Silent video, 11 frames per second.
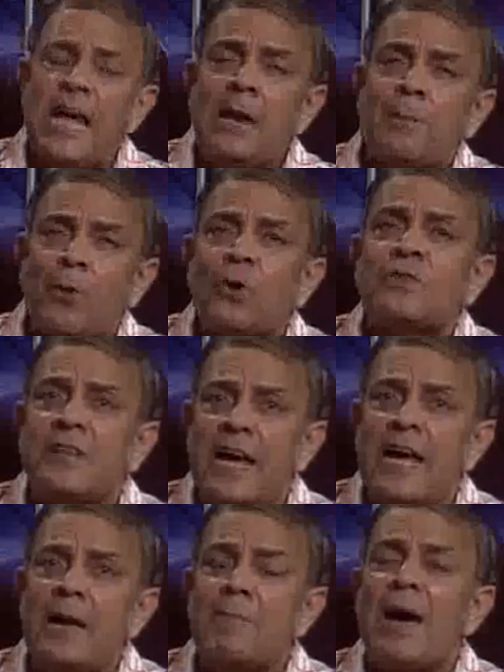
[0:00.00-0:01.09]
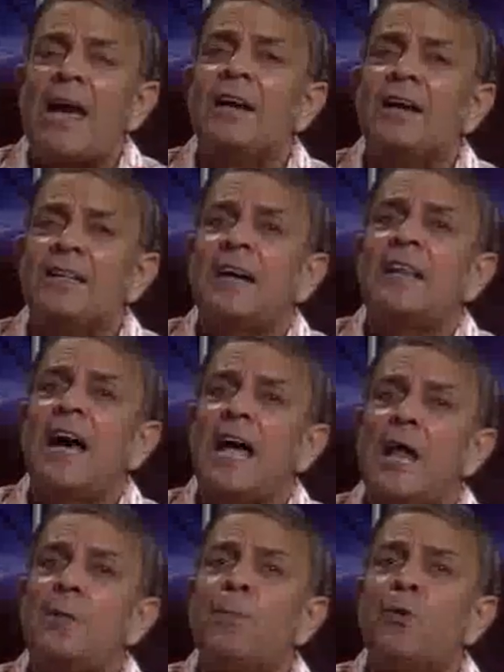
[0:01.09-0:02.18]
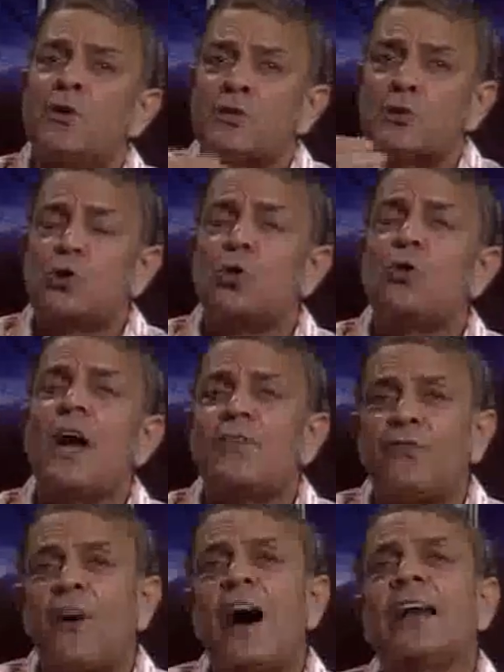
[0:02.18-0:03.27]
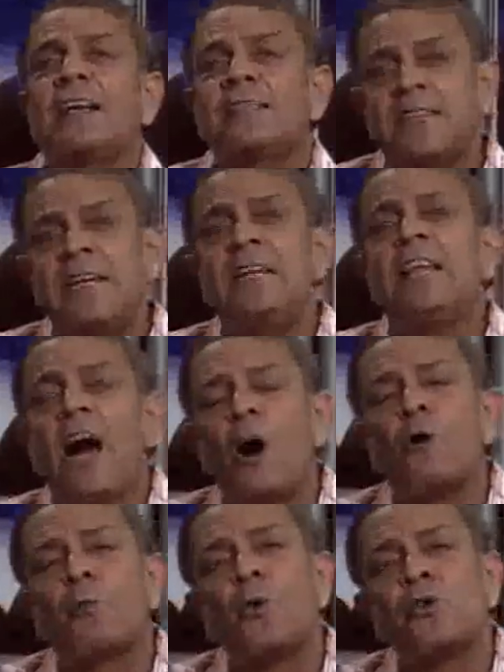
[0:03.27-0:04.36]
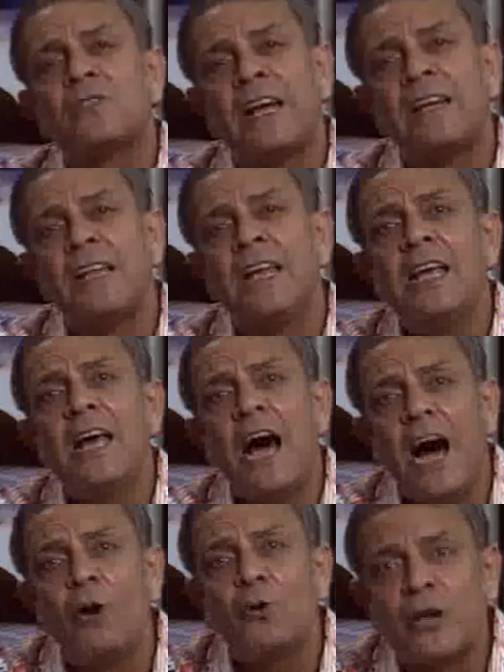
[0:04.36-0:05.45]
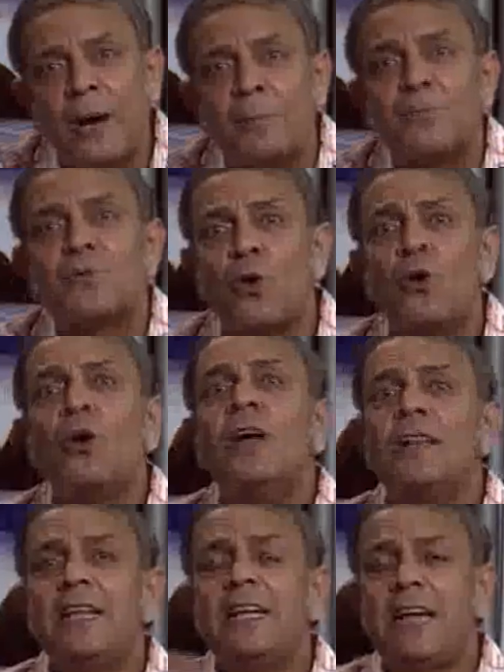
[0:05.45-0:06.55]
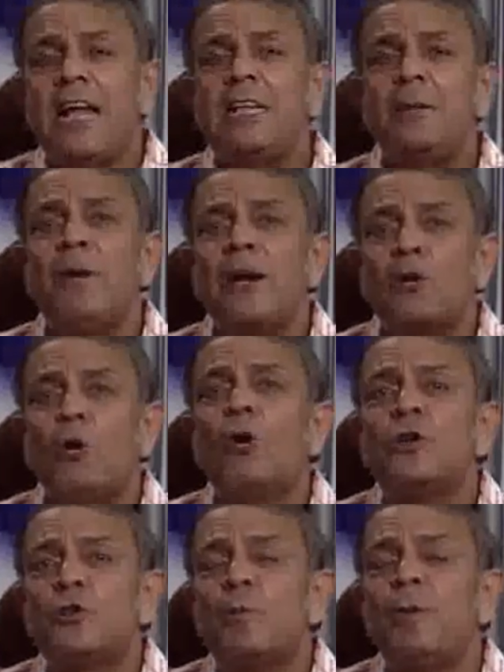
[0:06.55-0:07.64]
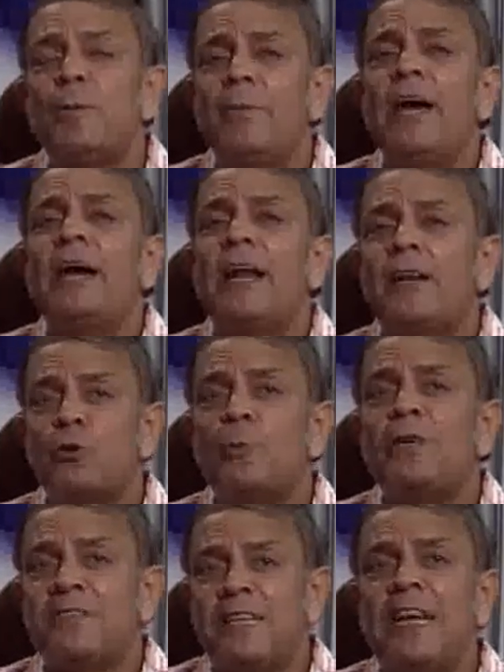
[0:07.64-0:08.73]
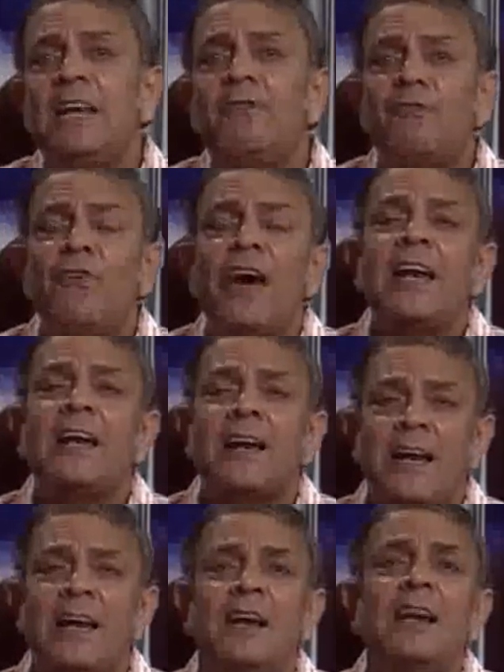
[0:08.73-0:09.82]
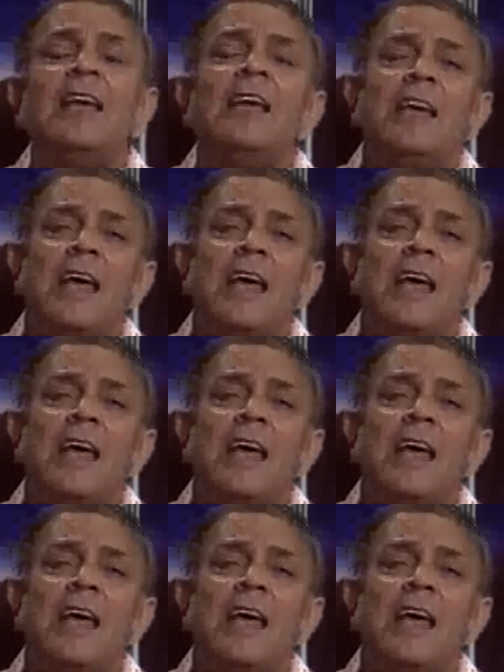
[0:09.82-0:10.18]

inputs in a manner that the inputs do not far exceed the outputs and the outcomes. So the tangible goal should be made to be seen very clearly,